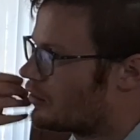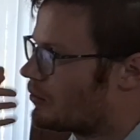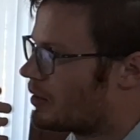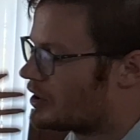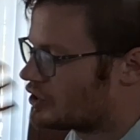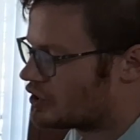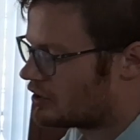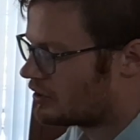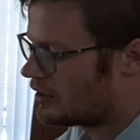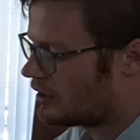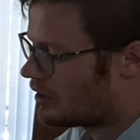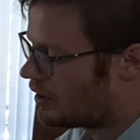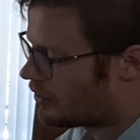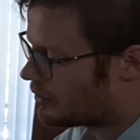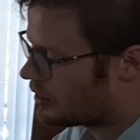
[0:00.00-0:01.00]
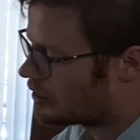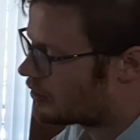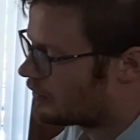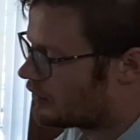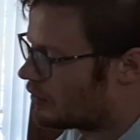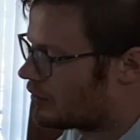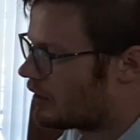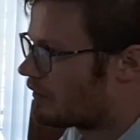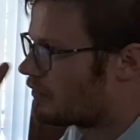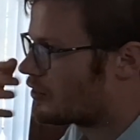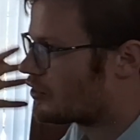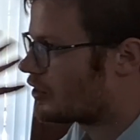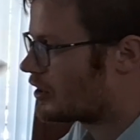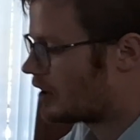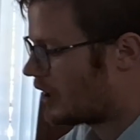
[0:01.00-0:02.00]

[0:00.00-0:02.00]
You mentioned in another interview that visiting